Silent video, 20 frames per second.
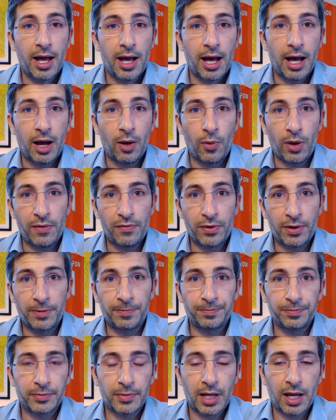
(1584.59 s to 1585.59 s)

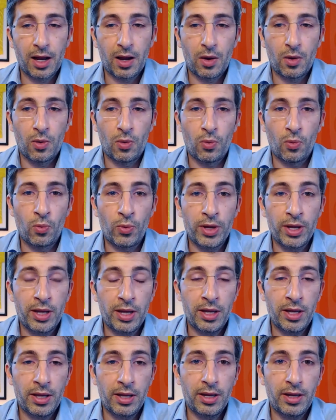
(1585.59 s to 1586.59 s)
However,
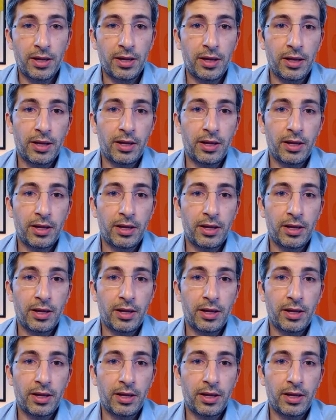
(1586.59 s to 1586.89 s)
we